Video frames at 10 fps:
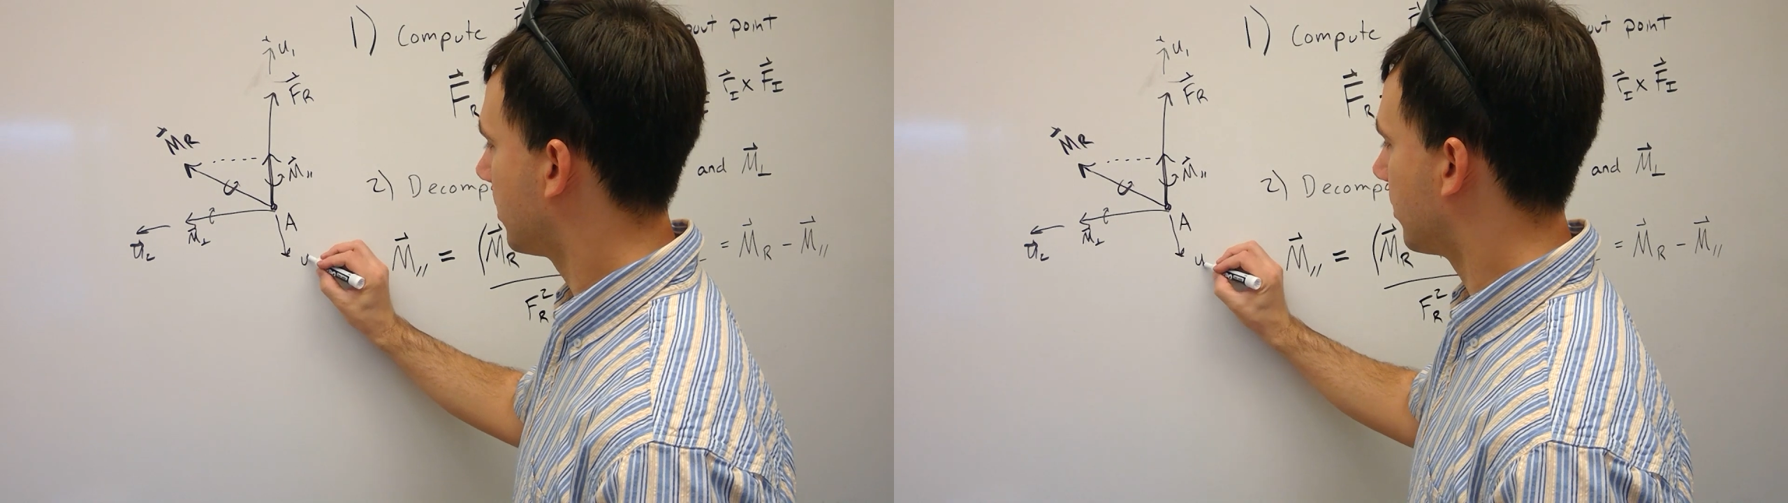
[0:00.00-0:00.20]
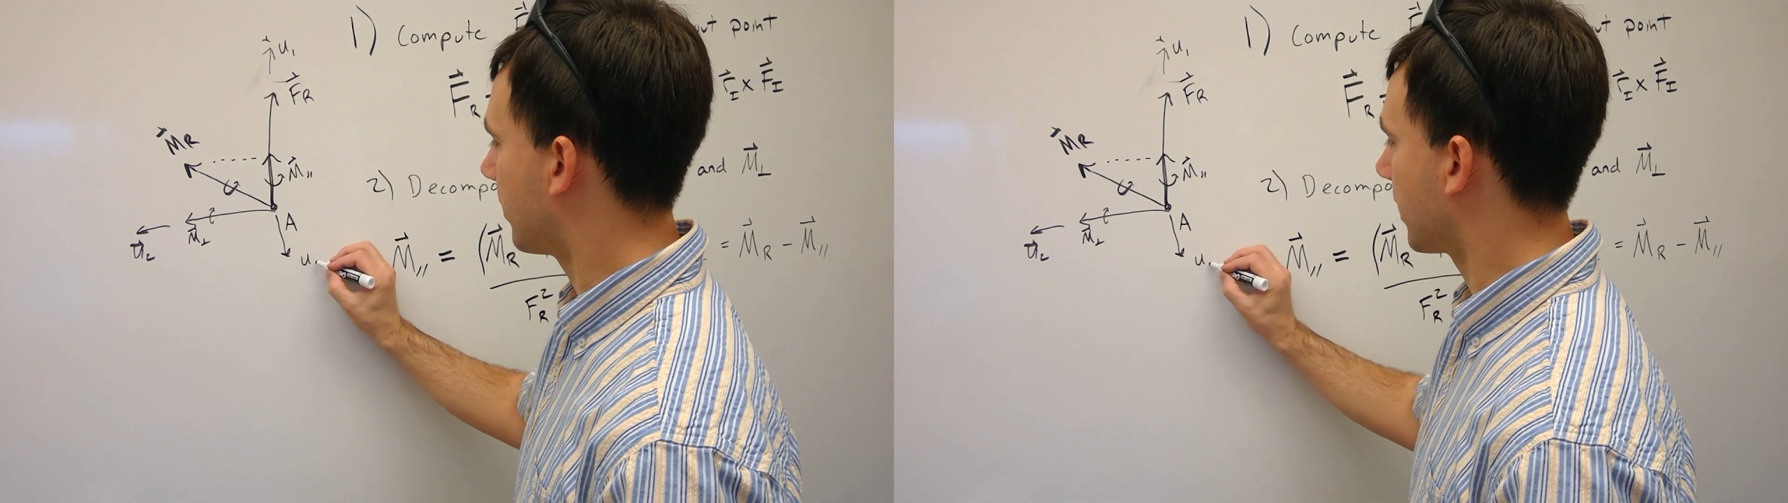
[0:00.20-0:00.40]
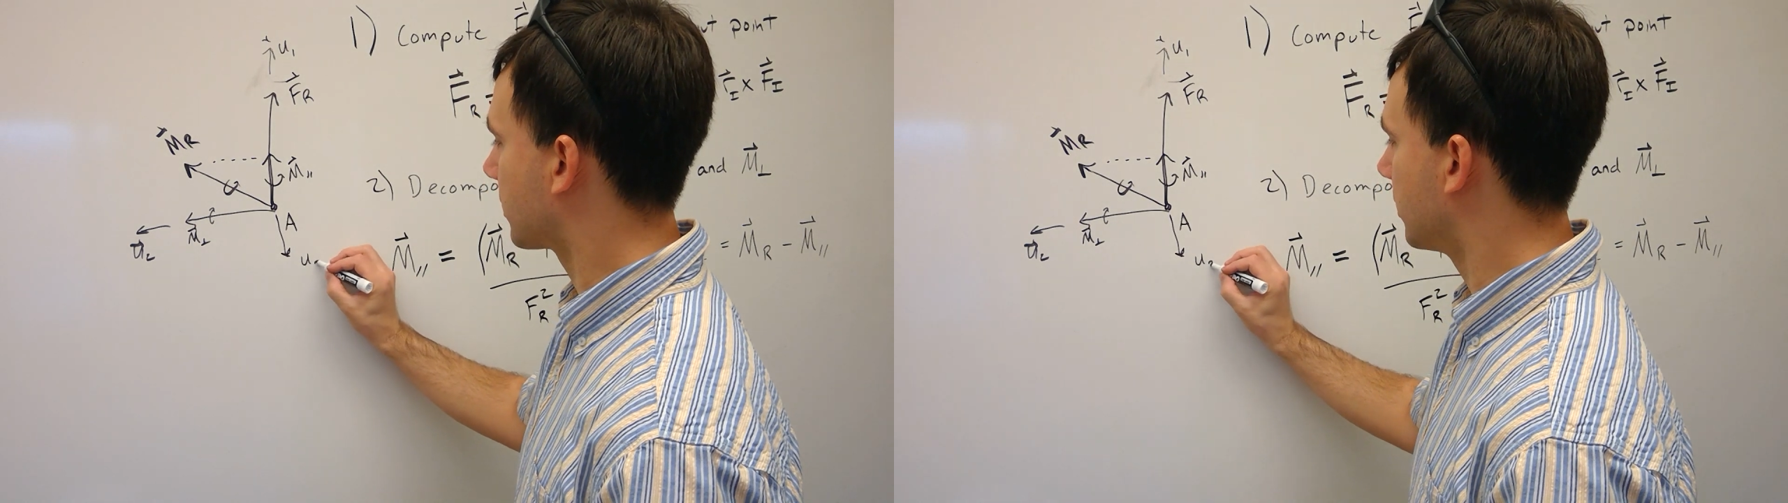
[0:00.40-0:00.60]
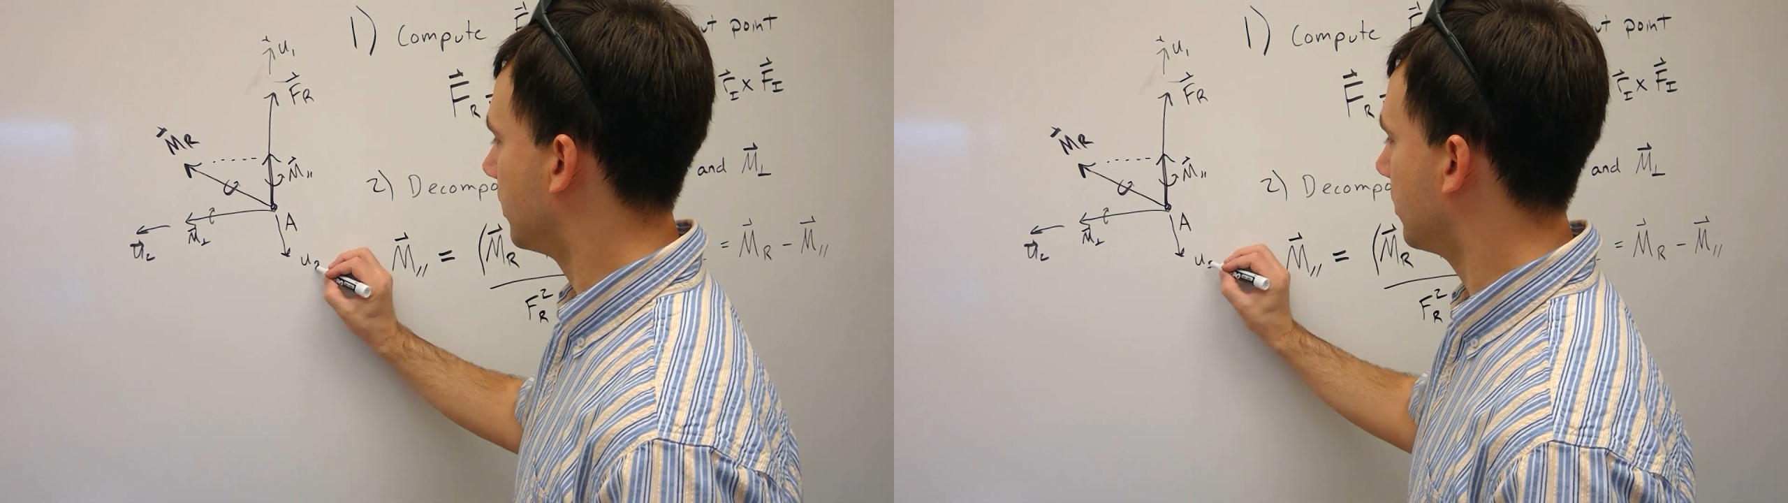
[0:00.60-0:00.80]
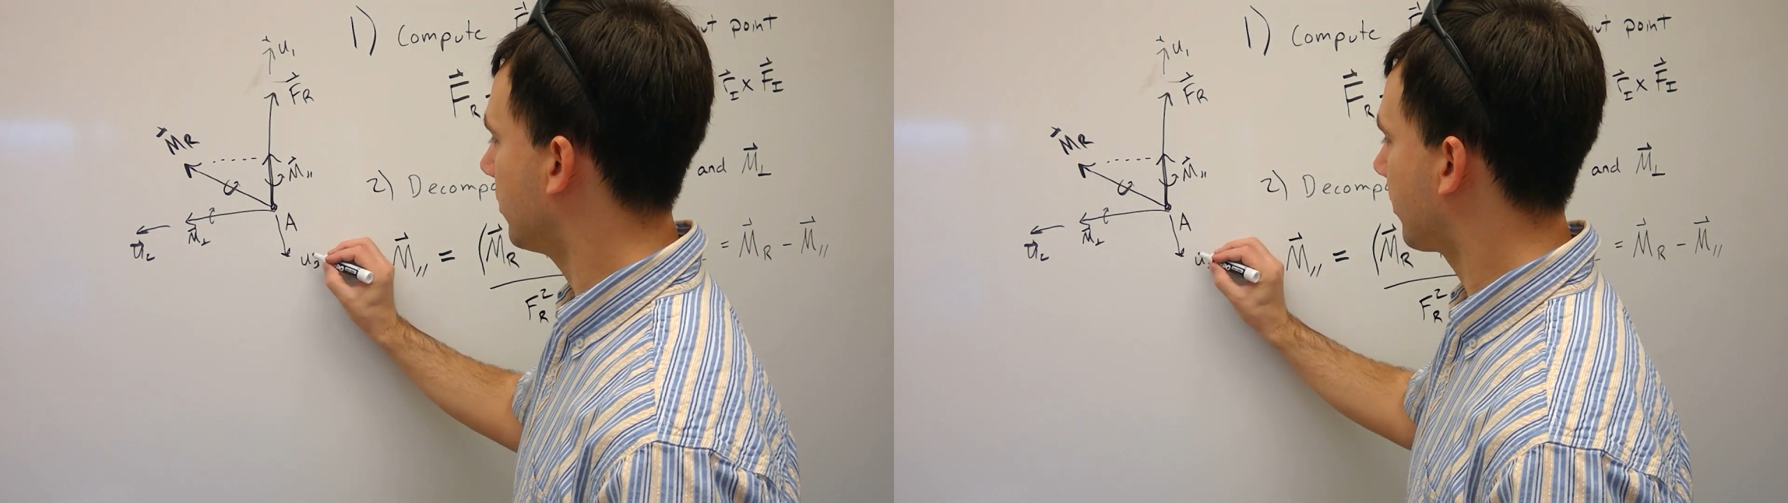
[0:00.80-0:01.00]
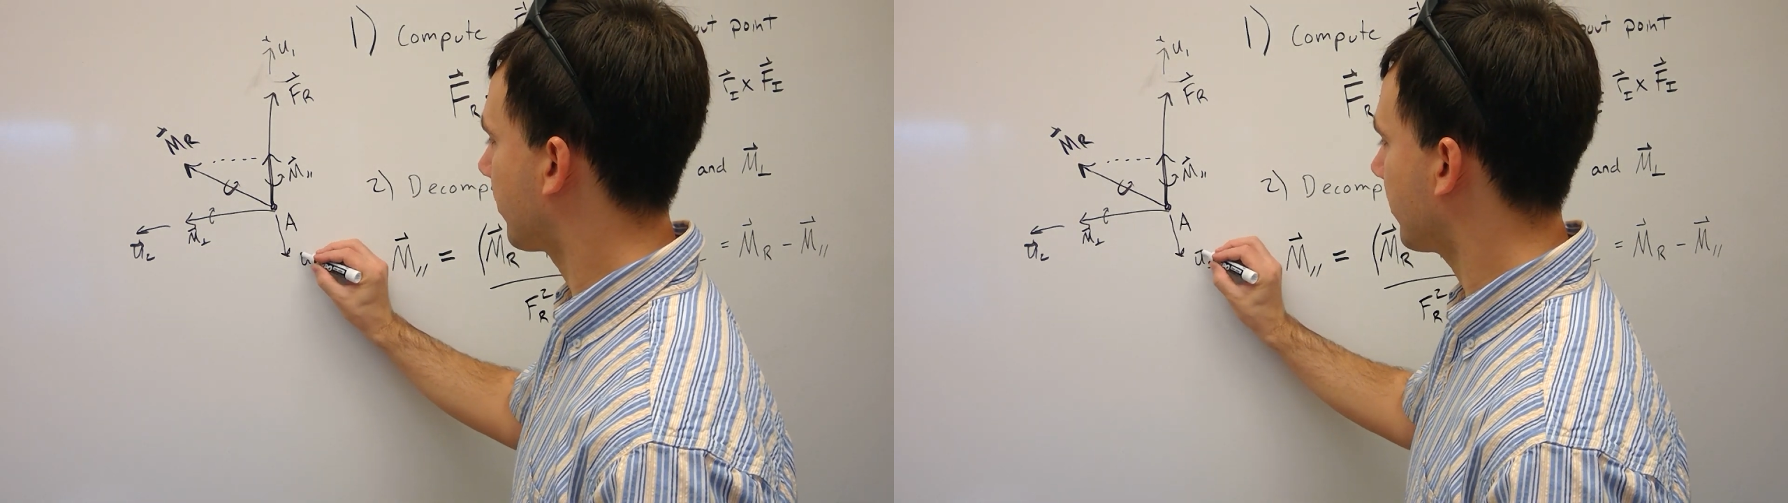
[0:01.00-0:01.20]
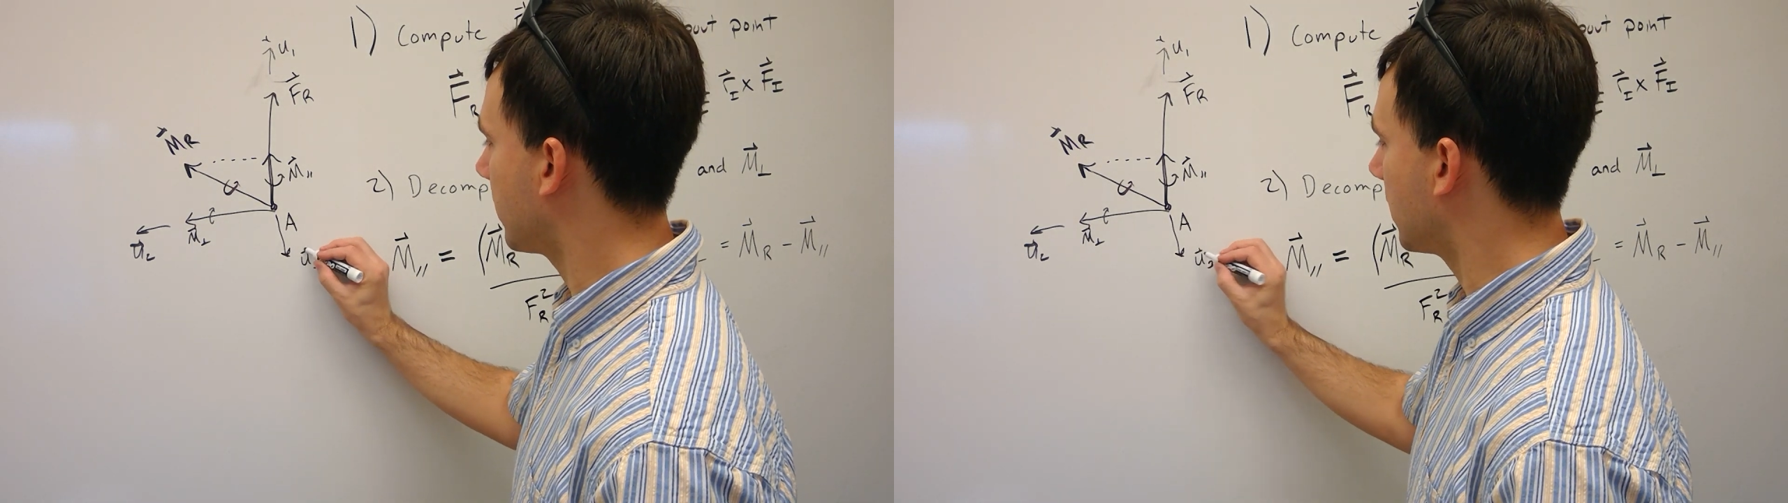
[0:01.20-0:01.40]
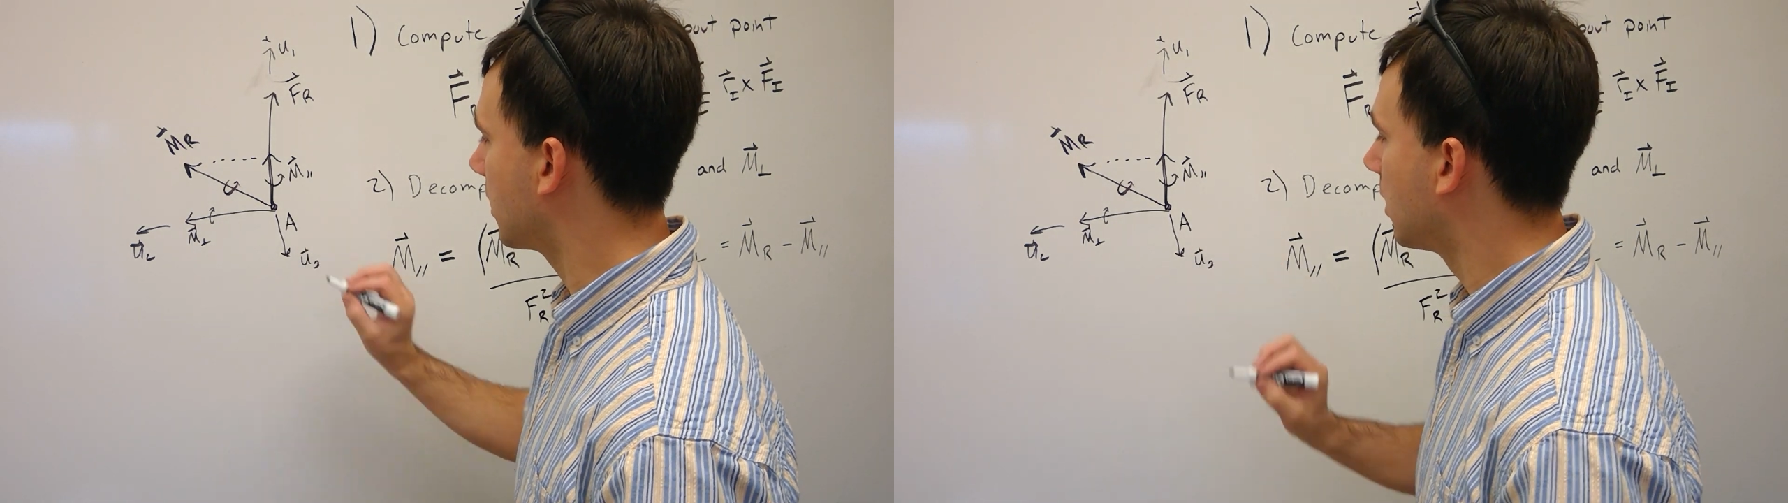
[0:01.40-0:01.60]
direction,
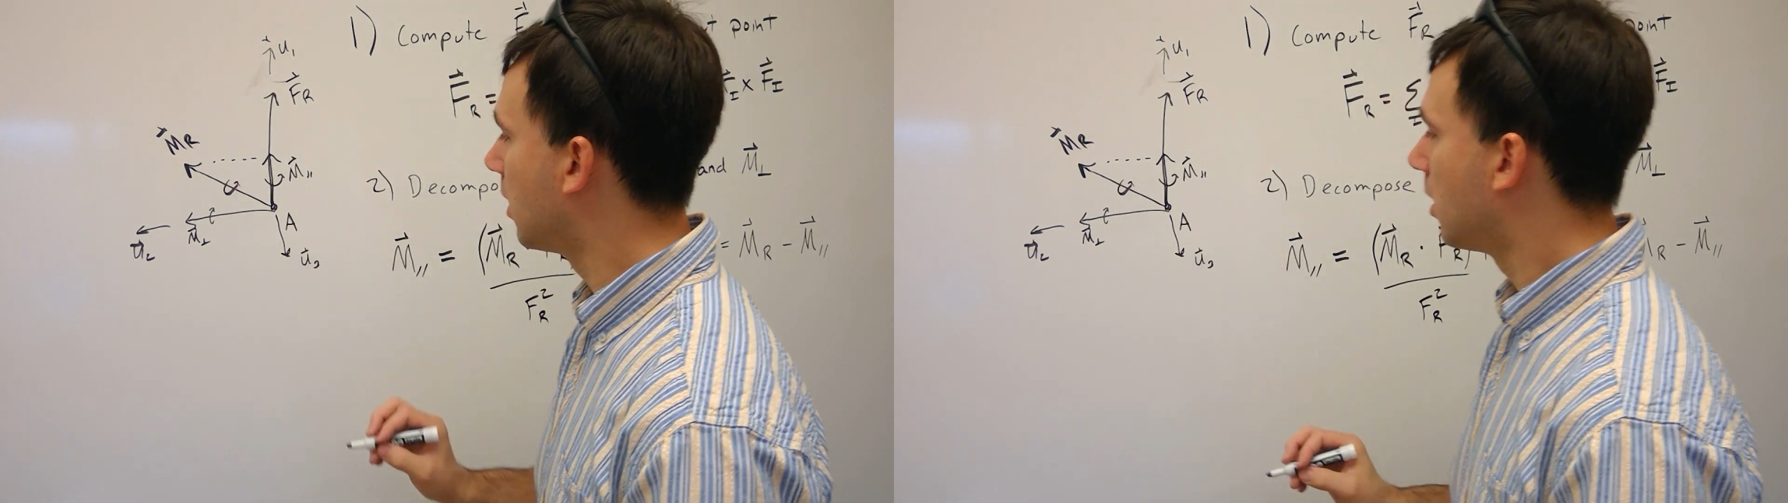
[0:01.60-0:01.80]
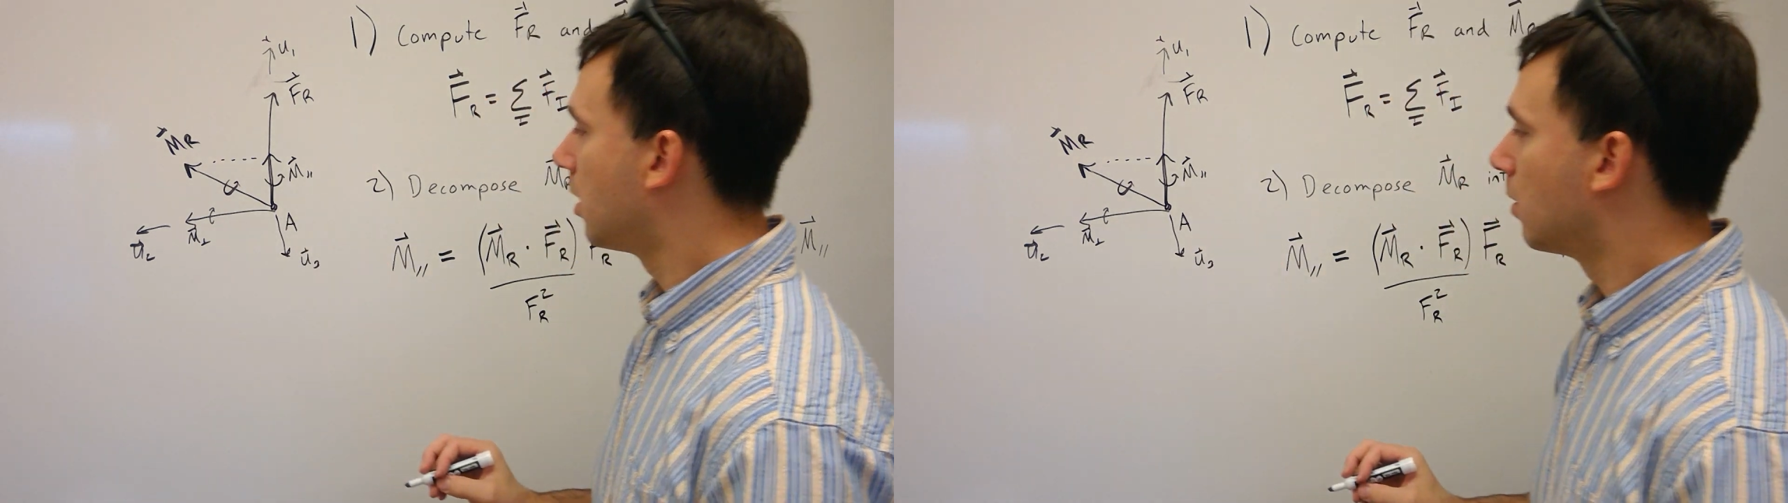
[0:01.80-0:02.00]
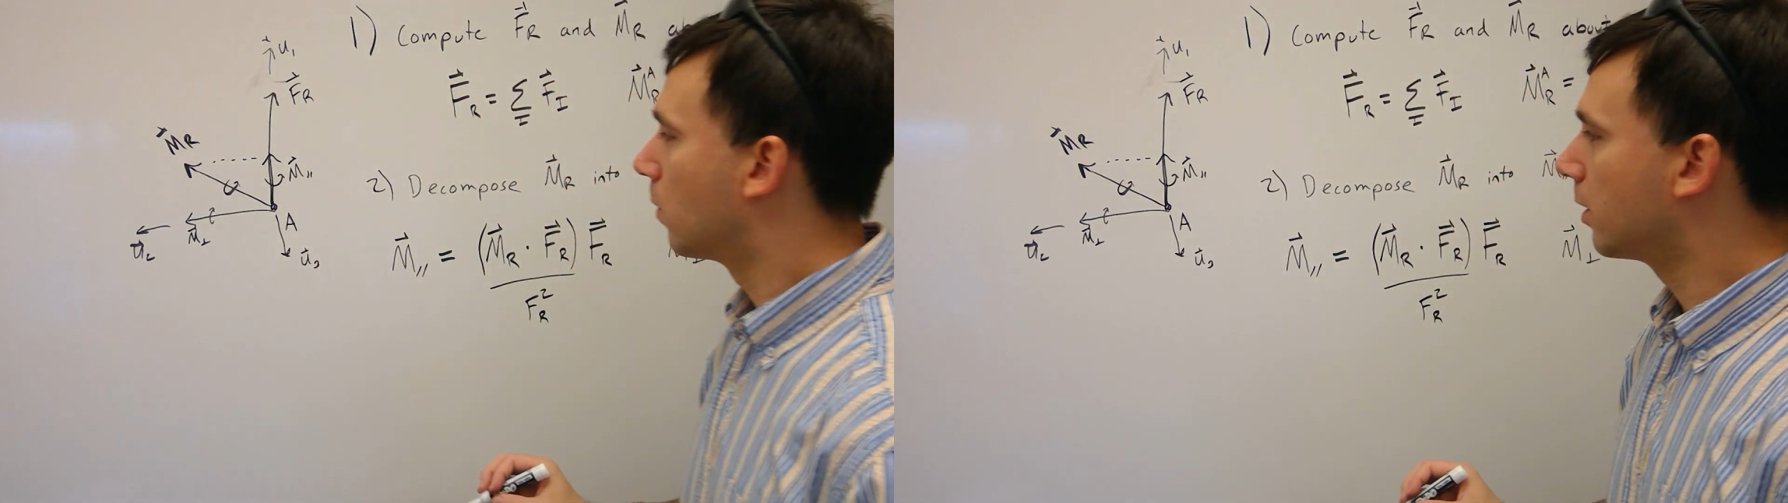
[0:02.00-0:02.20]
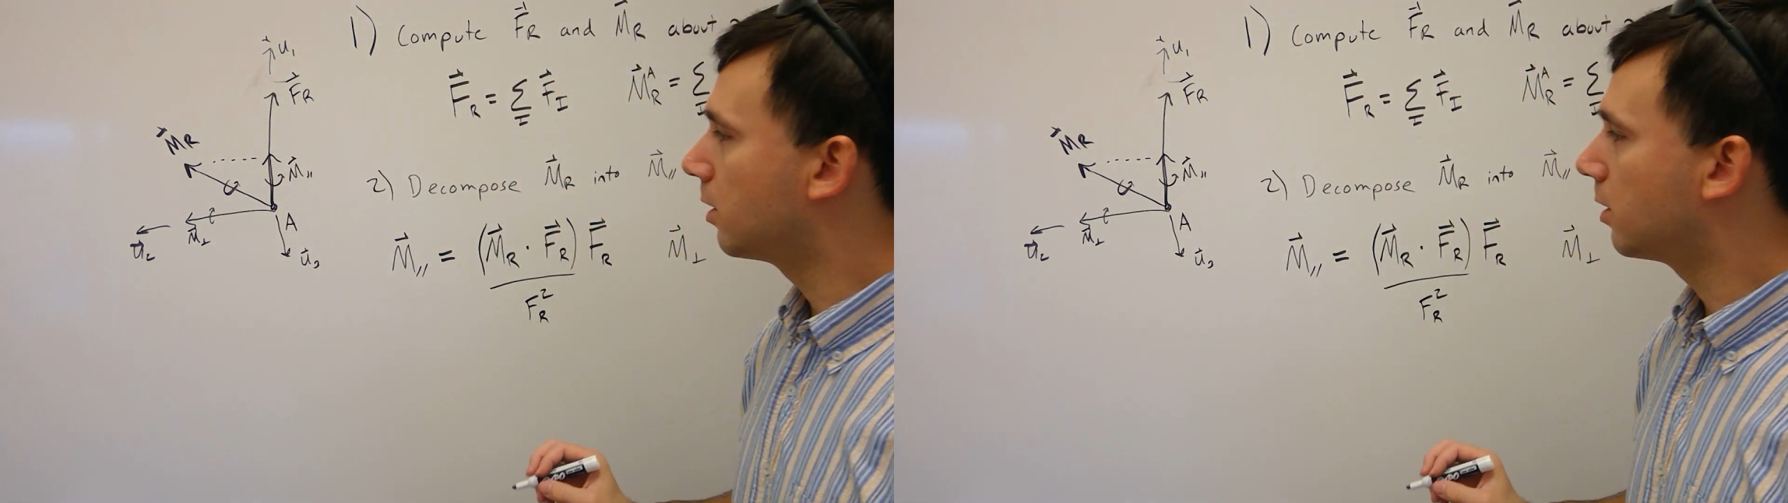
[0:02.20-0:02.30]
u3, where